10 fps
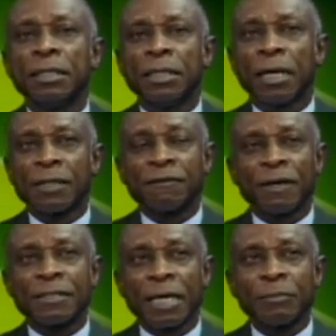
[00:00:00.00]
As far
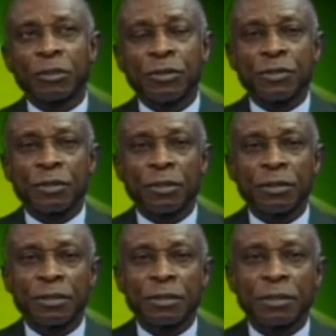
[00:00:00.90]
as I'm
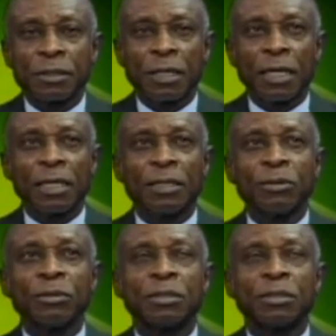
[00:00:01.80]
concerned, and